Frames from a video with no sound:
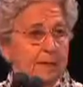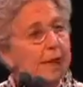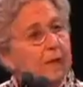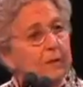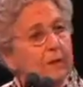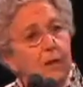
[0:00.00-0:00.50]

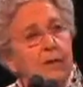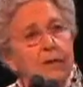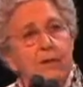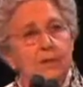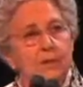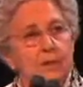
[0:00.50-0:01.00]

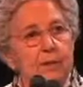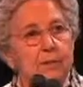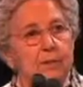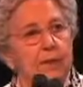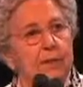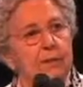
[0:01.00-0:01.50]

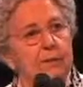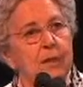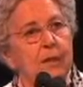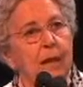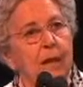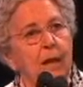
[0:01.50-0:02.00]

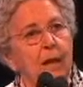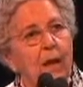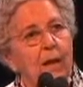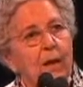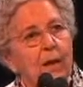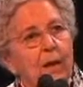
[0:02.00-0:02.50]

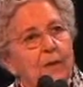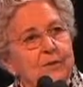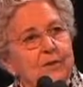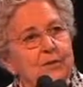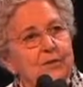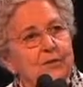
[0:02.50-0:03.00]
so
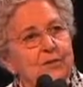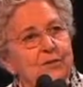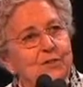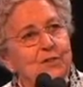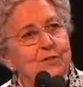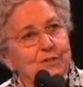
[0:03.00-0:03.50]

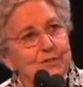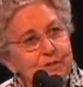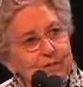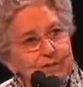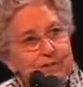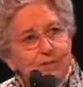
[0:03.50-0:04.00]

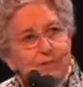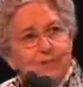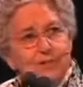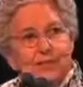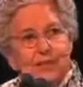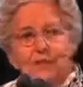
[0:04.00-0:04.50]
it,
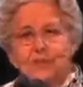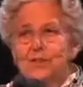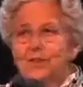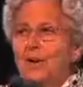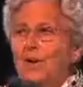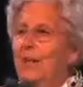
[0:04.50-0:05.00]
it
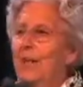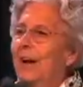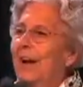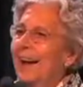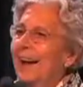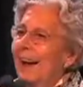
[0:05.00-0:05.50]

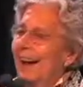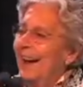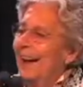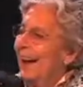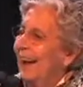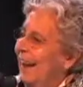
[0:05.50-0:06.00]
appears as
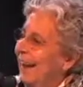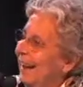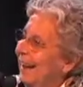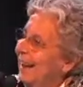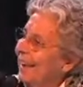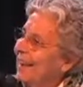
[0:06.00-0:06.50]
though some
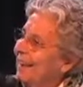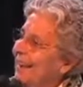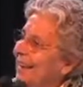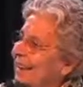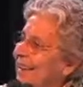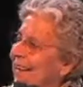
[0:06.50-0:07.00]
people
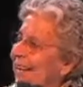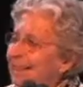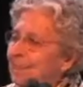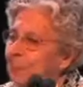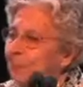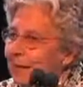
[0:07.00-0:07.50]
think that
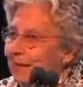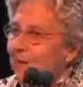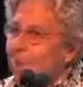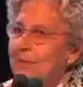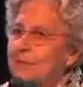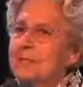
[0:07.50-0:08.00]
like being
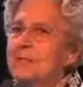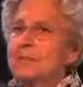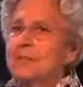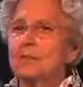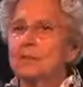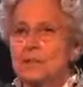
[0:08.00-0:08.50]

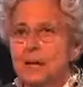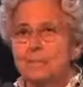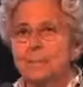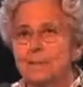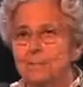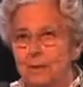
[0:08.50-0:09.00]
retained means being
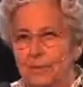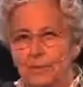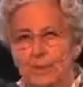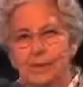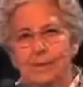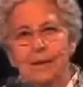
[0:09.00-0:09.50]
kept
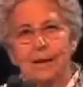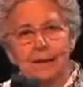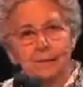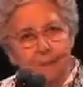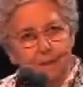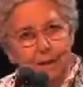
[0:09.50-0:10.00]
back in
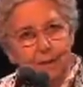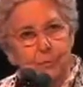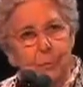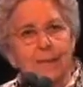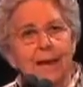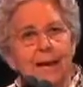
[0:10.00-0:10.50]
school or
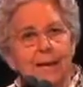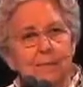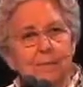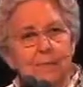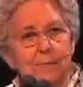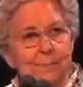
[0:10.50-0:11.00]
something.
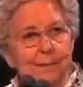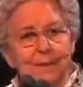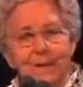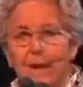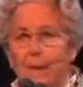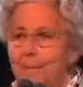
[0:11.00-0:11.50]
I, I, I,
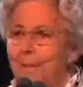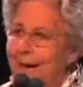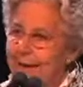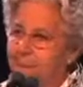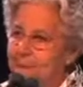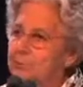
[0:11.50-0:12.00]
don't know
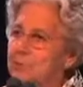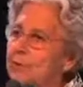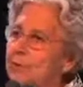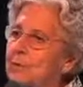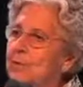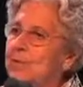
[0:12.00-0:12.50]
what they
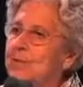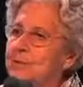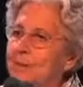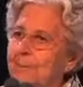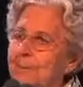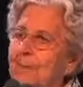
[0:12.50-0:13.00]
think.
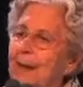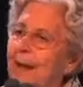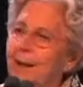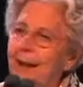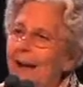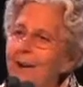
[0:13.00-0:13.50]
But it
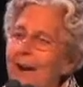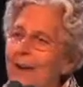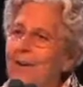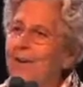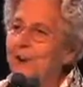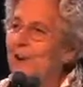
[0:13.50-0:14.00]
is
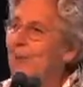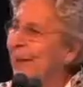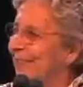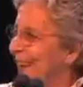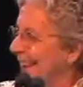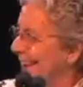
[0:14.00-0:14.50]
not
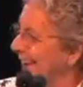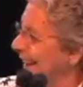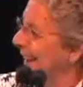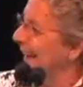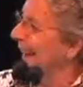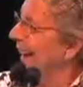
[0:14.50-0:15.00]
clear,
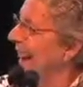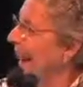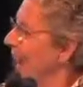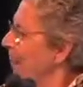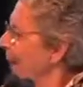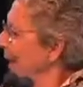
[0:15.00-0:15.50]
and you
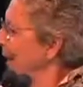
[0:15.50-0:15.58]
cannot